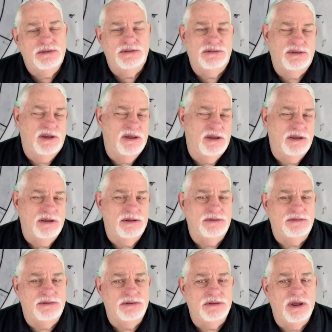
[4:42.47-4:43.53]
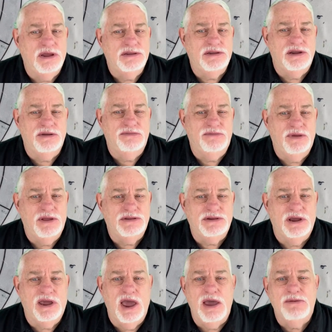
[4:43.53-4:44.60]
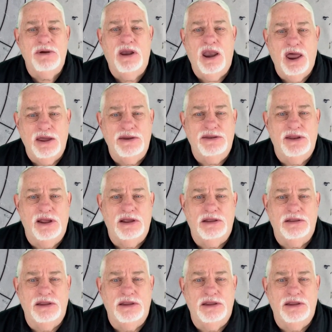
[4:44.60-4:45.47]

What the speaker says: So it's a game of light that